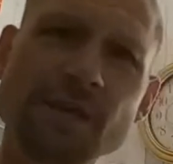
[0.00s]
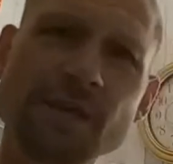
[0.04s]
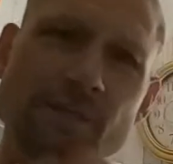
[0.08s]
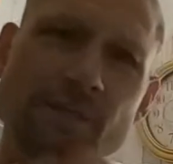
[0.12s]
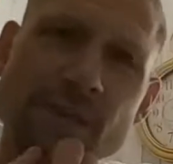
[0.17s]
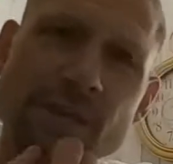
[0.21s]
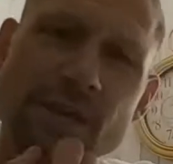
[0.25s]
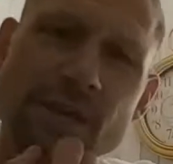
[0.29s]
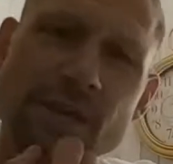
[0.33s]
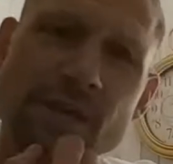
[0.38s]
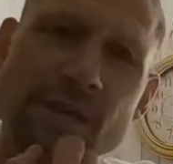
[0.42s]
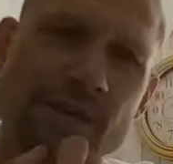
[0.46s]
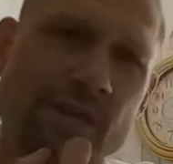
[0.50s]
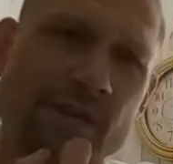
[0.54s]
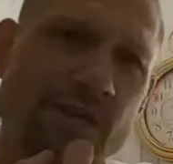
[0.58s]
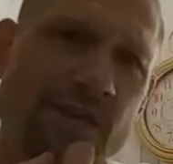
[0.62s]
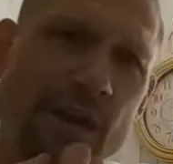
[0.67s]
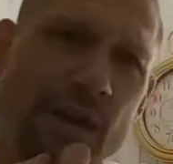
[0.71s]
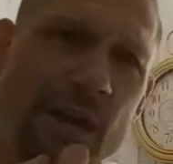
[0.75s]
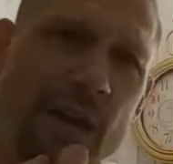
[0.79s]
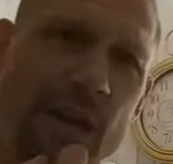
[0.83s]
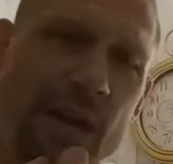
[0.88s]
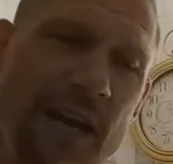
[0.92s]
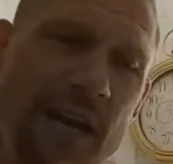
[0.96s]
it didn't
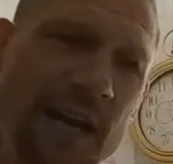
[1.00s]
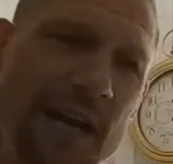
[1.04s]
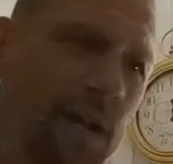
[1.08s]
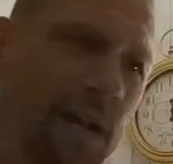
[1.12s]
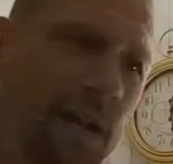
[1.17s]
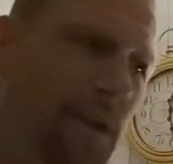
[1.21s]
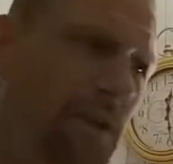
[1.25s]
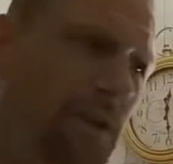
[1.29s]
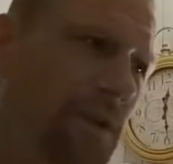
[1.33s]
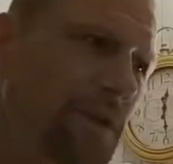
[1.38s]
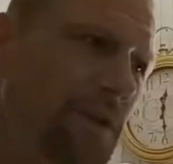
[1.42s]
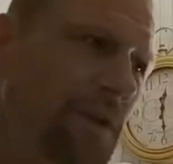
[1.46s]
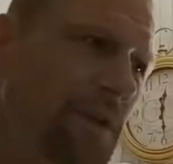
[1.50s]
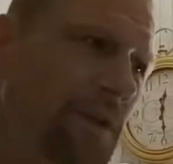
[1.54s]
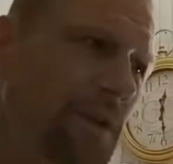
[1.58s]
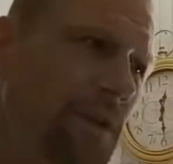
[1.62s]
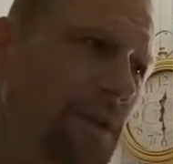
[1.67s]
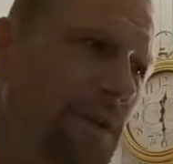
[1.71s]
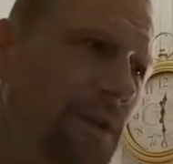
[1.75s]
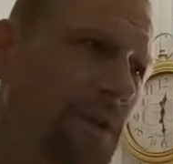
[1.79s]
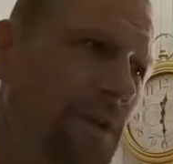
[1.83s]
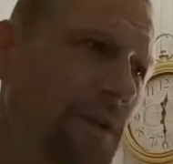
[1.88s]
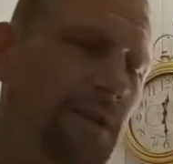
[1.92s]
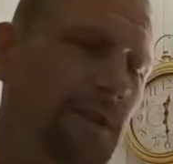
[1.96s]
start in England,
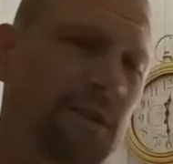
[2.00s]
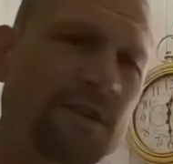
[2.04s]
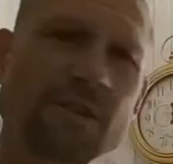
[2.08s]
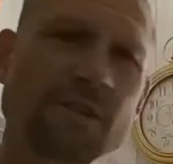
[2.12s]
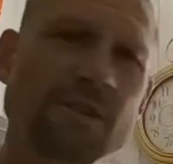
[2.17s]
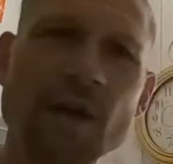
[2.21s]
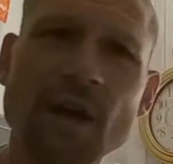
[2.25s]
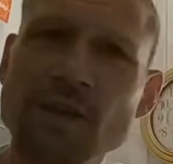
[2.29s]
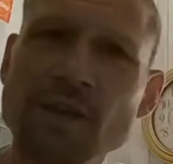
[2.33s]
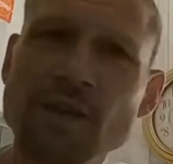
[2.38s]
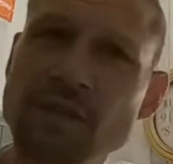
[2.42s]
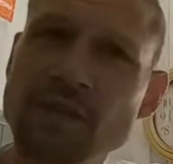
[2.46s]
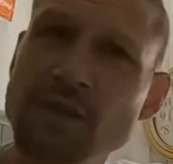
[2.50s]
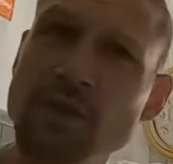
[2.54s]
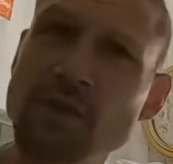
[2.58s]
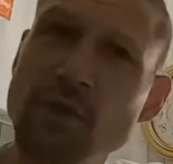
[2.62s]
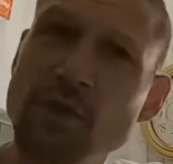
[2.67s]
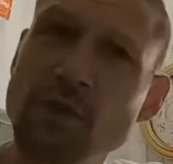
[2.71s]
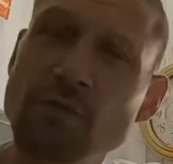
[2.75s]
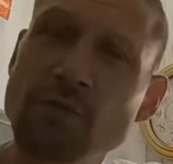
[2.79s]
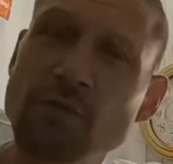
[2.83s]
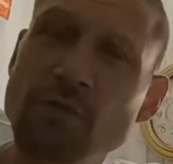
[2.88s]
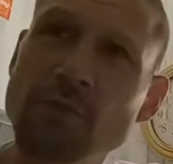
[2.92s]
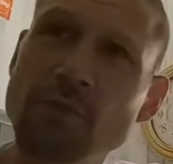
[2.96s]
it didn't start in
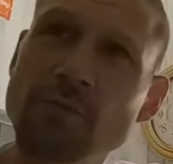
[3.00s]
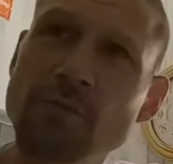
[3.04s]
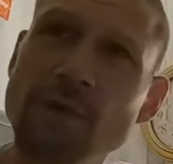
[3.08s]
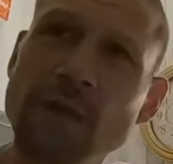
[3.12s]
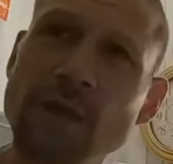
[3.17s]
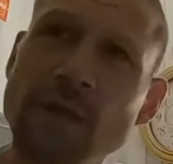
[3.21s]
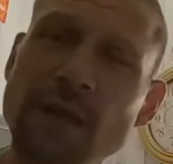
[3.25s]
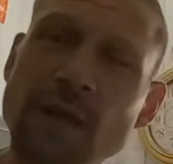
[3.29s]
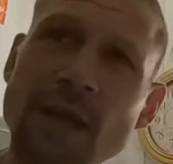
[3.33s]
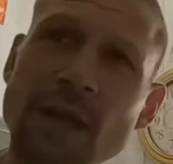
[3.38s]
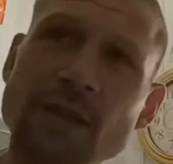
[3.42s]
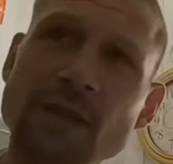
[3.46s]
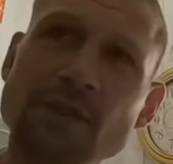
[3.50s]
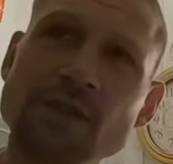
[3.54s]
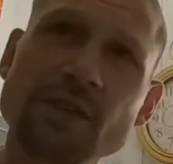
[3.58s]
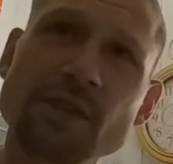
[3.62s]
Europe, it allegedly